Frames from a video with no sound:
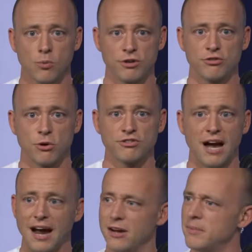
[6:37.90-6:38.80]
when Georgia
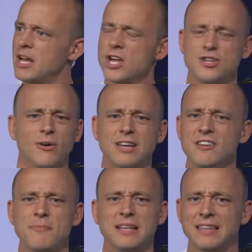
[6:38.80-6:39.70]
hired him. Don't
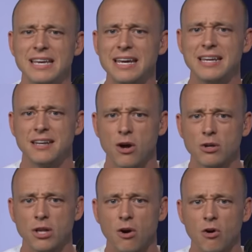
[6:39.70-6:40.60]
give me Lincoln at
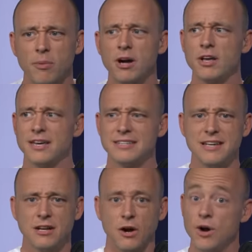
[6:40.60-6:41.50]
Oklahoma.
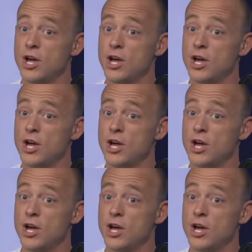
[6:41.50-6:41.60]
Ditto.